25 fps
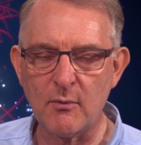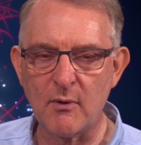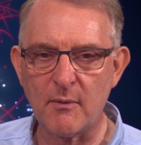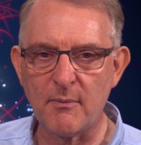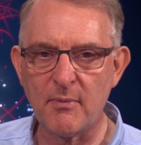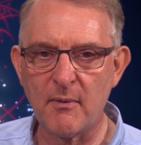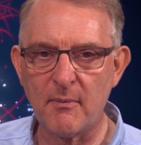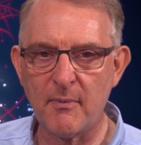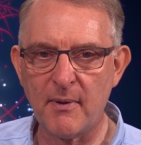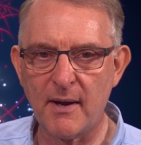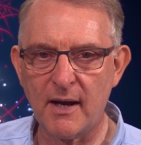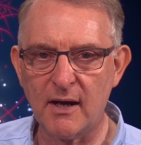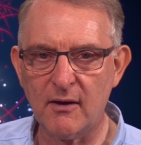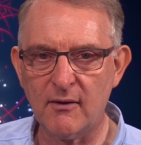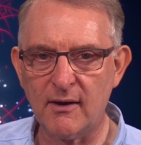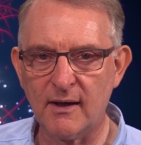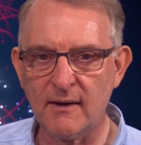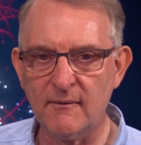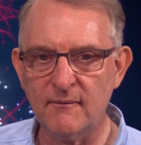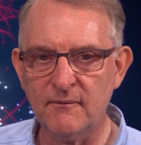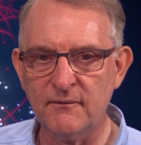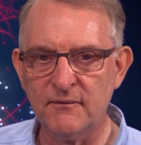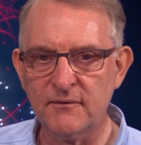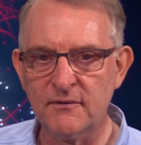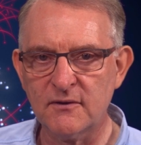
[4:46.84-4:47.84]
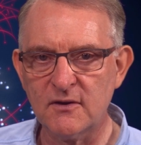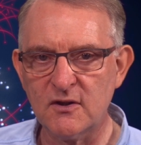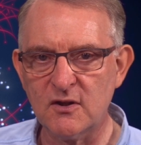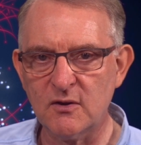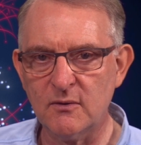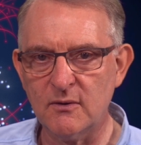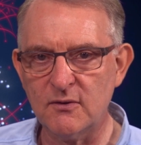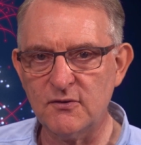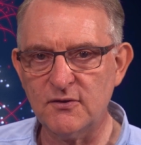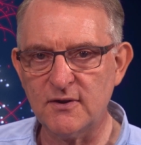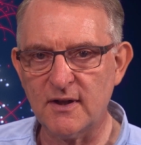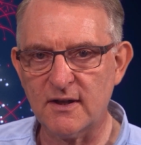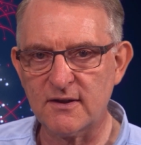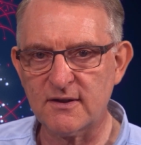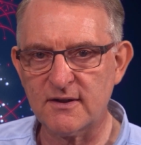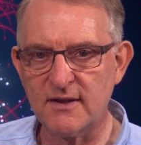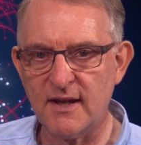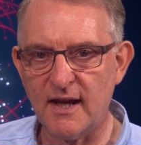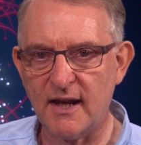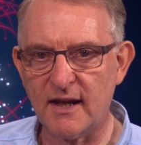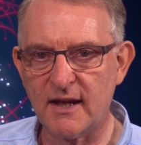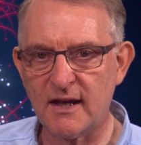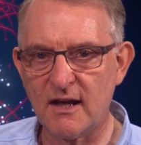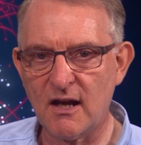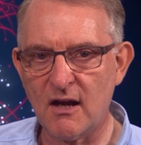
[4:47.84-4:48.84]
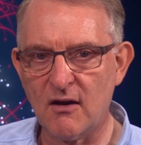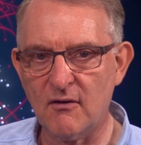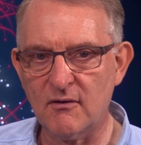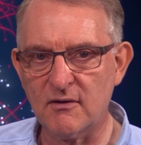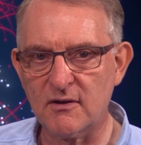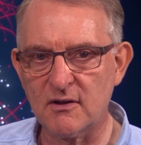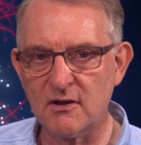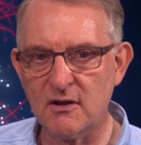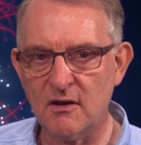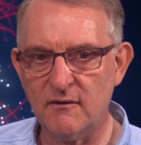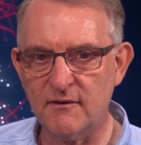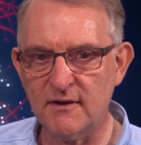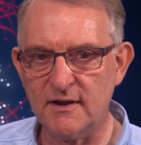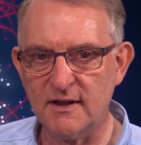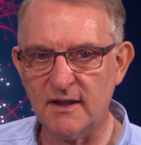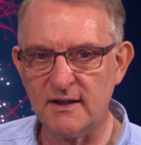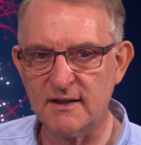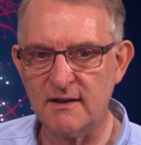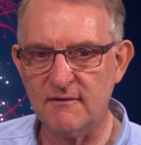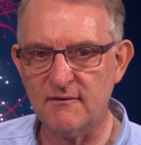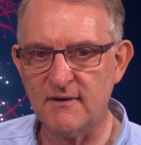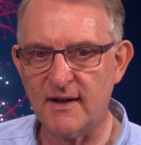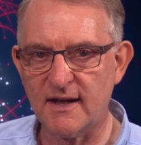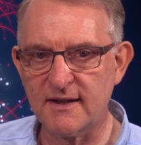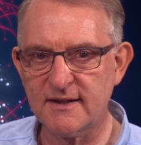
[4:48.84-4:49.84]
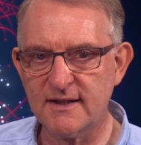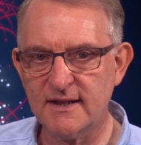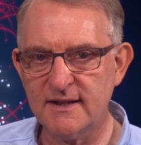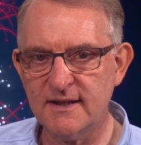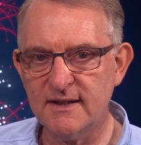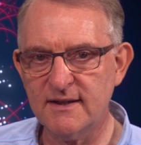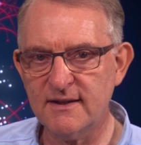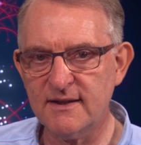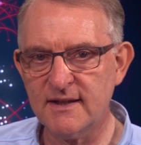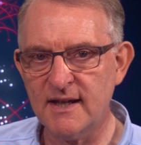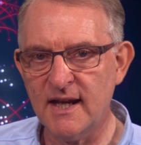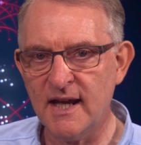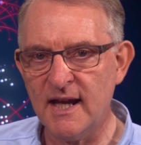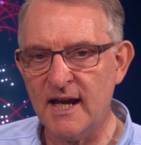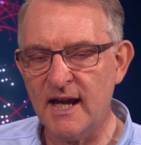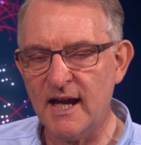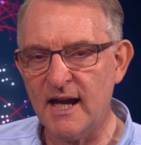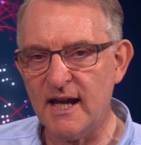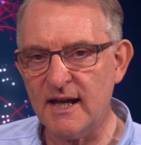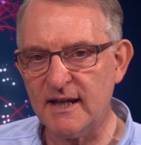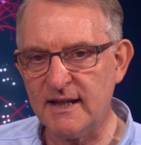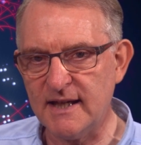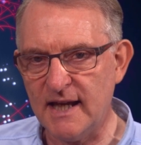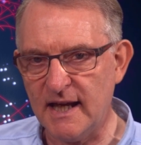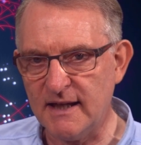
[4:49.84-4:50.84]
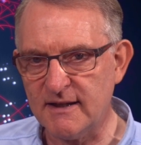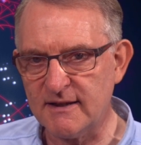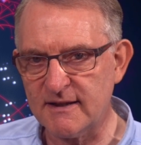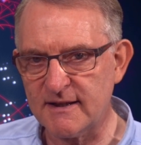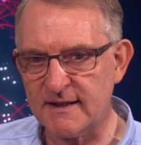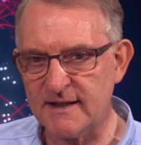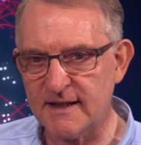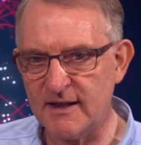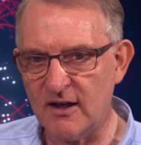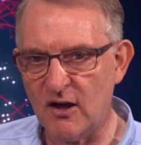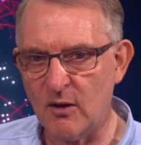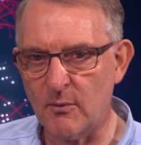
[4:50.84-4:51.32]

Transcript: were preparing to adjust their current COVID 19 vaccines against the